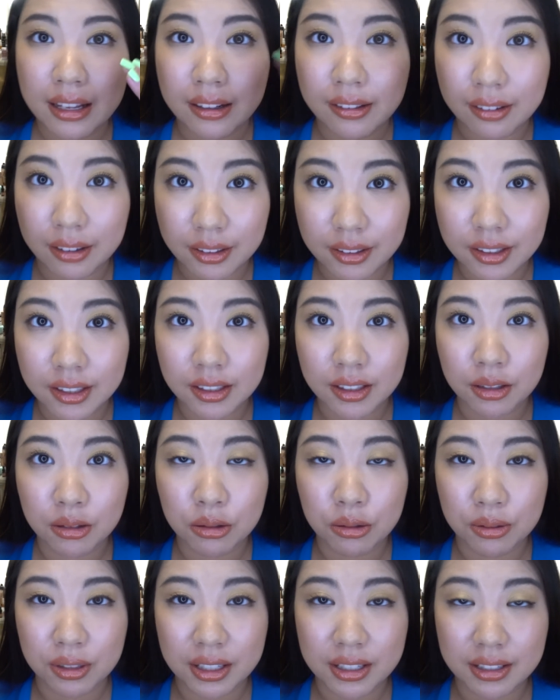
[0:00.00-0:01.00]
lengthening
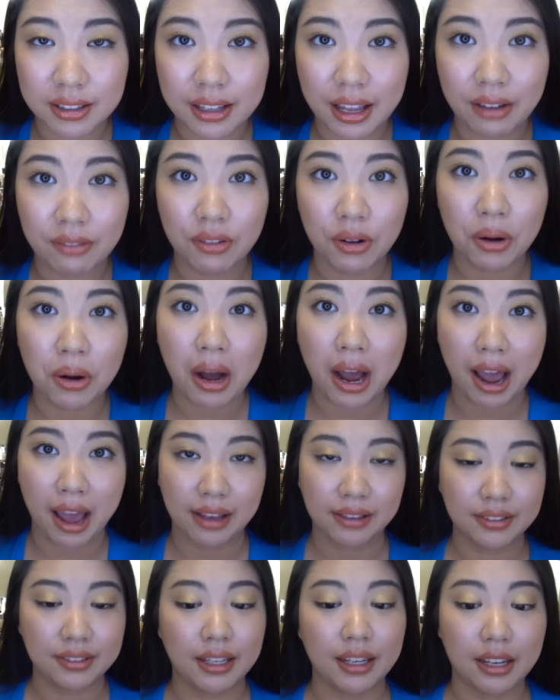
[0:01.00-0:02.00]
to this level
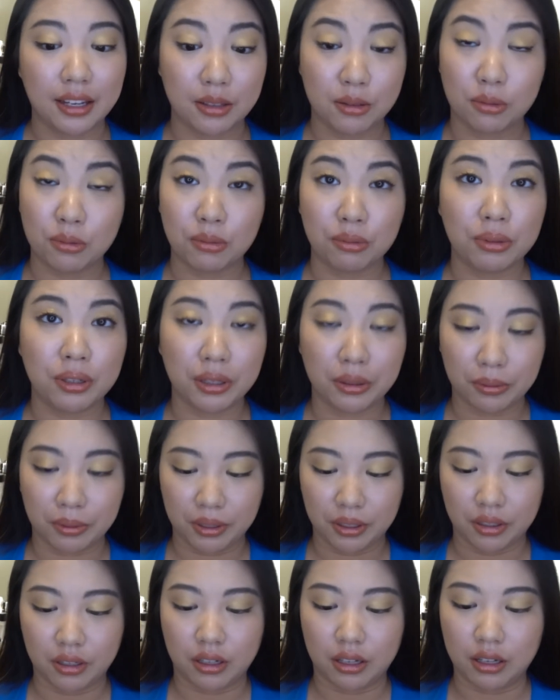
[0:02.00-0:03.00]
I think is really
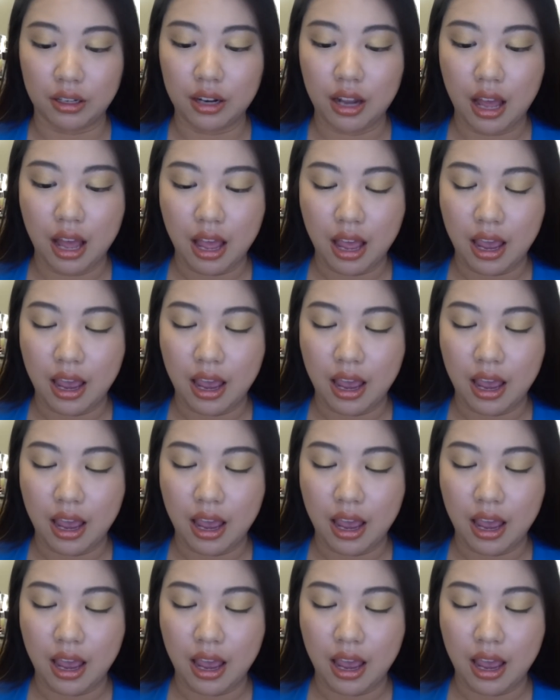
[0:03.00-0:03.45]
really good